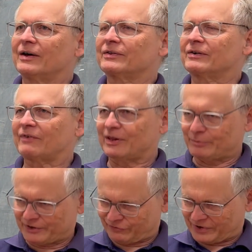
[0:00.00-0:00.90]
the
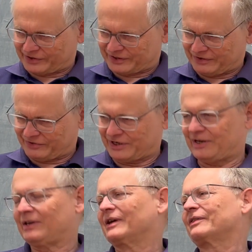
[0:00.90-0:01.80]
development of
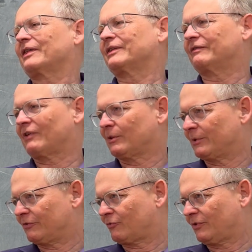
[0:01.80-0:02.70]
relativity, and then the
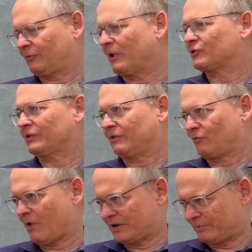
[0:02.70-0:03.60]
development of, especially
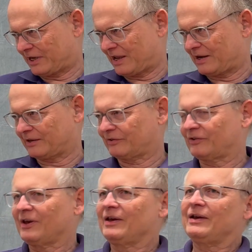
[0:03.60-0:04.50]
of quantum mechanics.